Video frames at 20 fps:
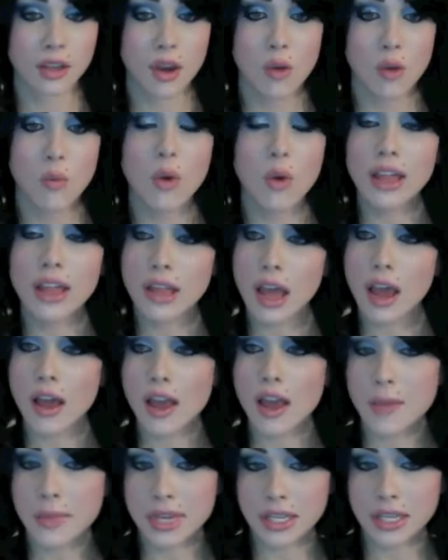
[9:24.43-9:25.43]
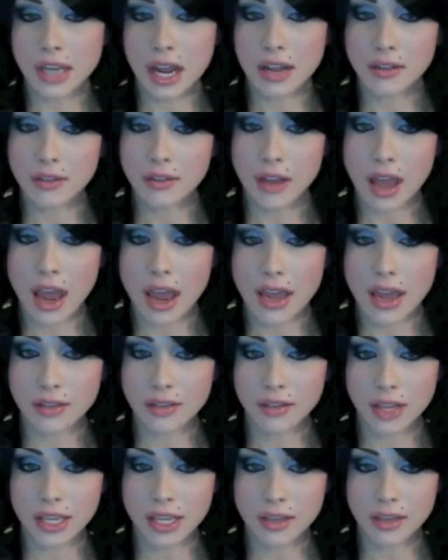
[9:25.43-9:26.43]
Well, I mean, I
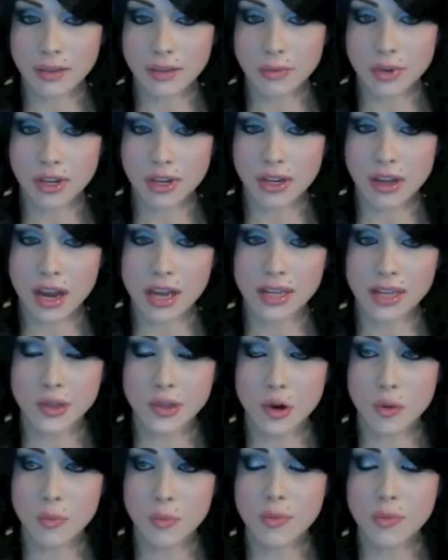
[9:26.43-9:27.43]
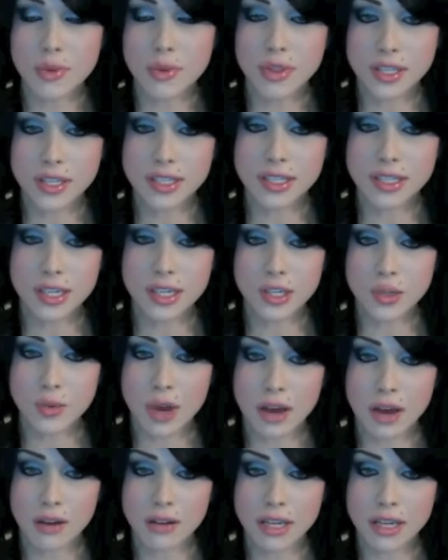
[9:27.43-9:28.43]
like it when a guy is open with his
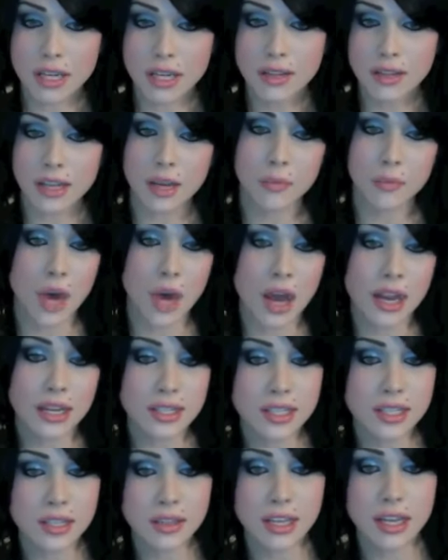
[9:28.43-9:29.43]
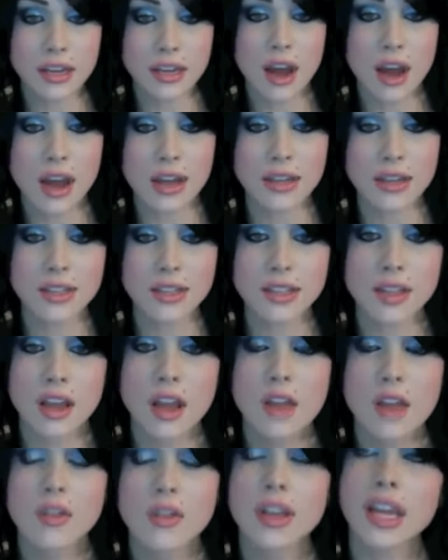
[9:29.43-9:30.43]
sexuality. Like, I'm not into, like, guys...
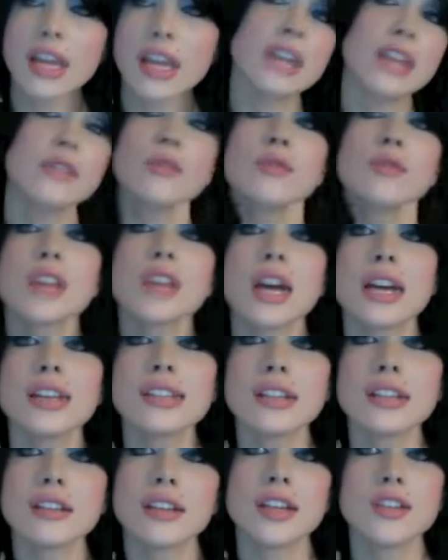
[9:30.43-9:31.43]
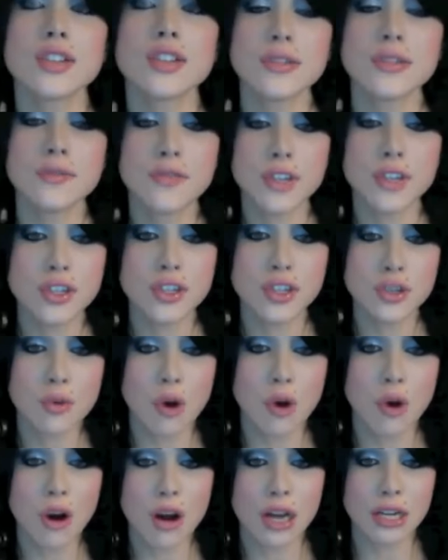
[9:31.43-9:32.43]
Like, I hate those guys that, like, just fish you
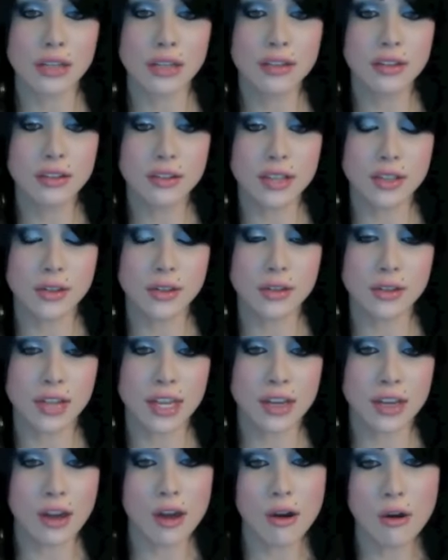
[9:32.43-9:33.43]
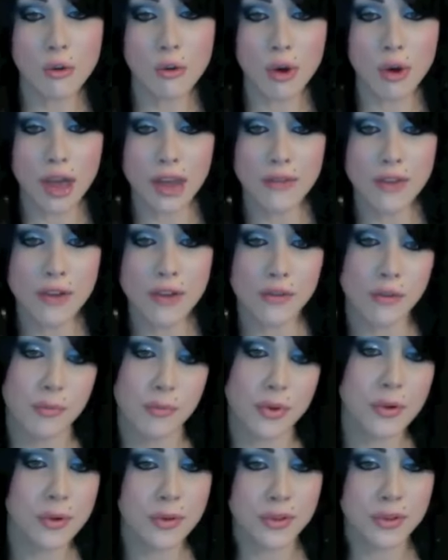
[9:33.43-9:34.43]
on. That they're like, oh, well, I've never
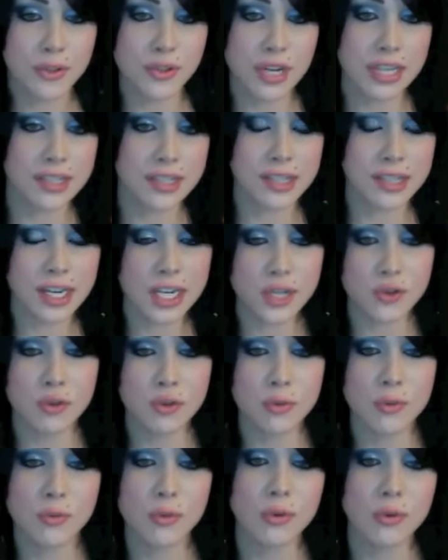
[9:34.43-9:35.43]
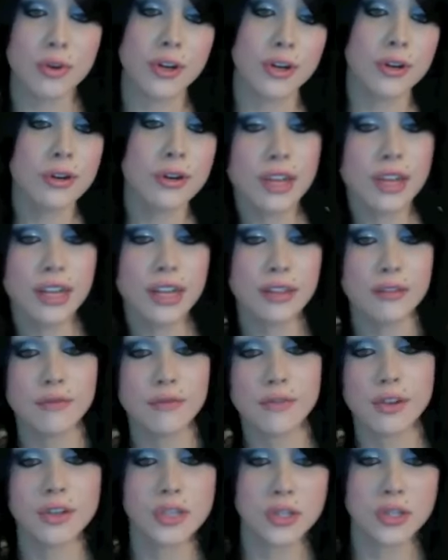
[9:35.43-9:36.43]
been with a transsexual before. You're, like, the
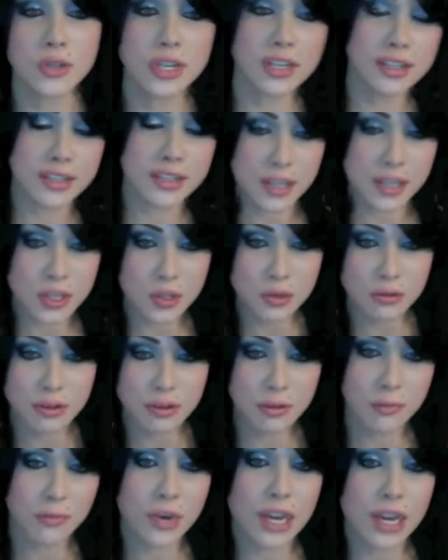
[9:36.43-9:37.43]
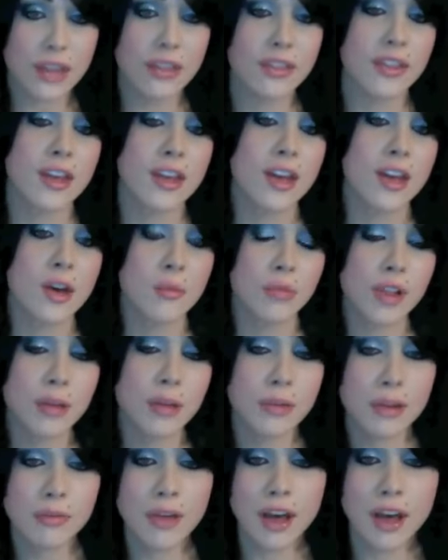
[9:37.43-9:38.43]
first transsexual I'm with. Blah,
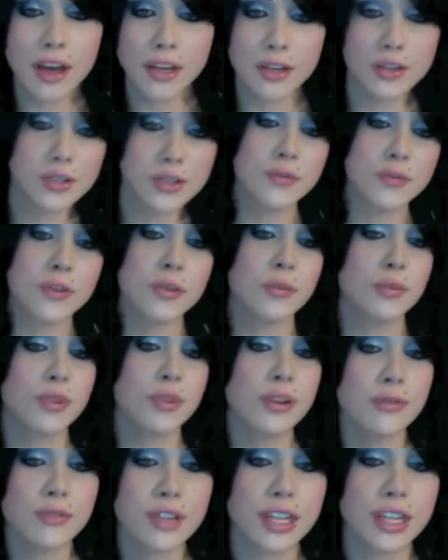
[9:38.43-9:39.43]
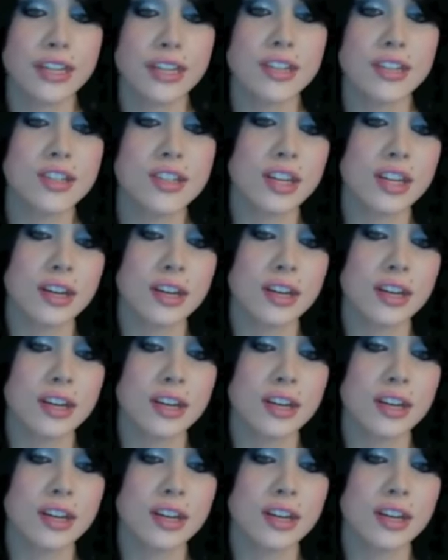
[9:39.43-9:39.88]
blah, blah. You should feel privileged.